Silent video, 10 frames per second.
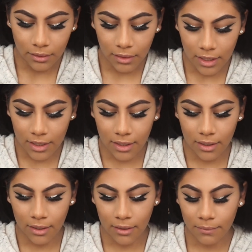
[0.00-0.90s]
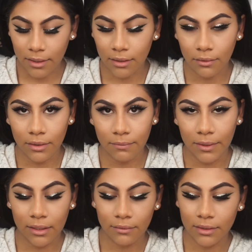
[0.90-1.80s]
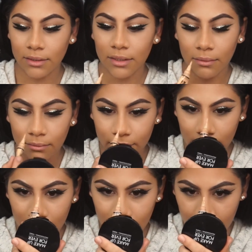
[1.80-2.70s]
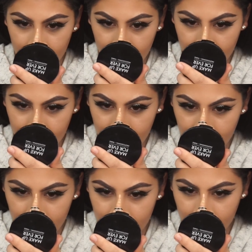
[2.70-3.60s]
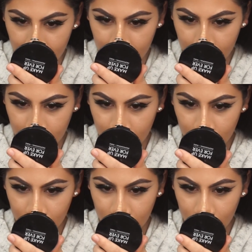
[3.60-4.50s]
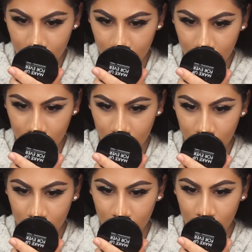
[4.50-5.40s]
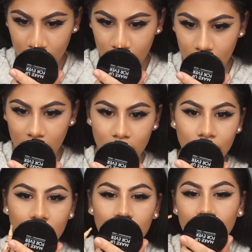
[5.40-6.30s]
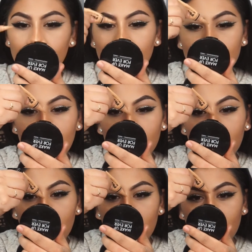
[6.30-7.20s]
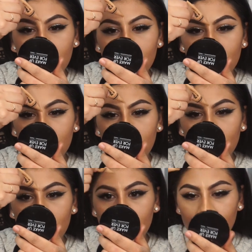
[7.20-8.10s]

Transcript: Then I'm gonna go in back with the same concealer, just because I feel like I ruined it,